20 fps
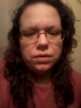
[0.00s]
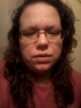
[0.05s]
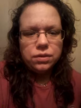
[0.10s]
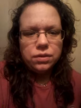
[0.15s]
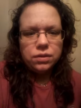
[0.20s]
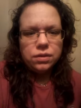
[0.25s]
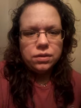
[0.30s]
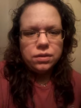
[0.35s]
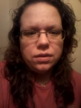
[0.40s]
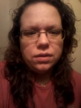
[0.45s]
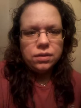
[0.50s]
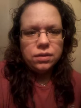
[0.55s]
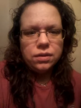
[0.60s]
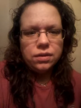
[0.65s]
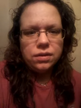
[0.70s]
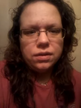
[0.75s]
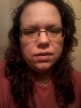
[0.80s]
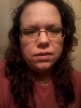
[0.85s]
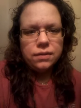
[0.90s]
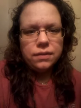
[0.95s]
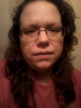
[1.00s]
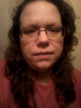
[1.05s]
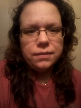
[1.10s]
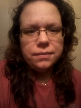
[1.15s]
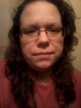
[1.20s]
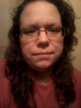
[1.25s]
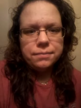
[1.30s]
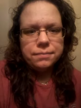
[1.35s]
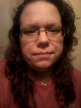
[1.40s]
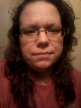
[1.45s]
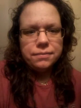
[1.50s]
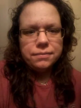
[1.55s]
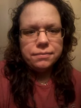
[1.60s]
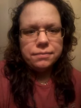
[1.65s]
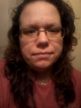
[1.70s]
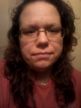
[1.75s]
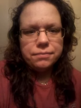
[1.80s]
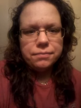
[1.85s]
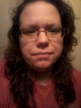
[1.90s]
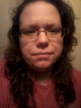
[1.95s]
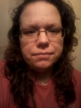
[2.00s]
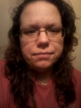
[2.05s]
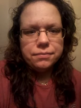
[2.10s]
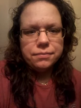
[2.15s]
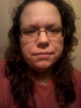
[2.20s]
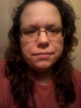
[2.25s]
Nobody speaks.